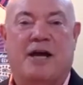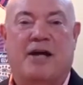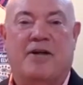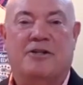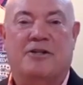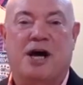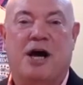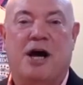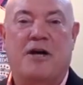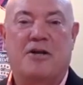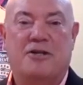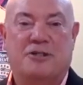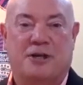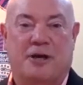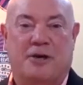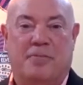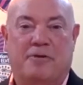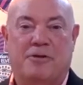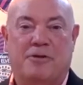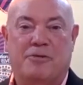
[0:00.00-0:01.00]
a toss
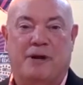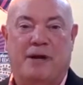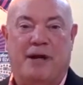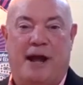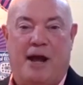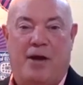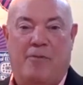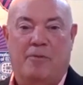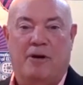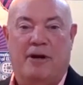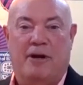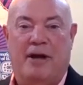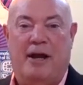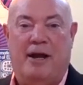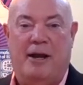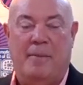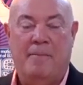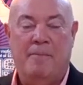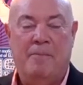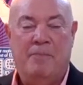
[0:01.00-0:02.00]
up between Al
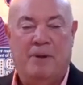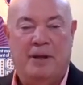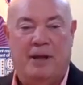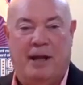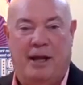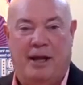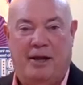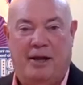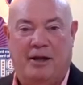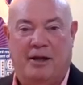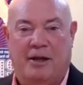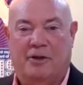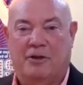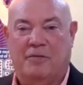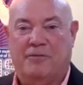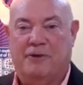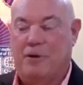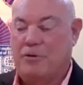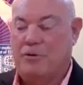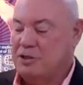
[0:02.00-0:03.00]
Biernat and uh, the
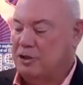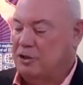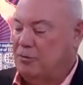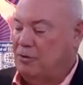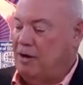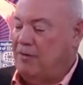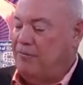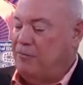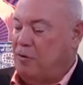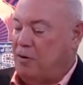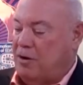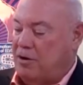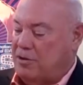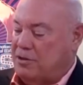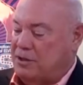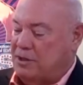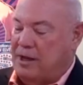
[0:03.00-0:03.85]
folks at Three Forks.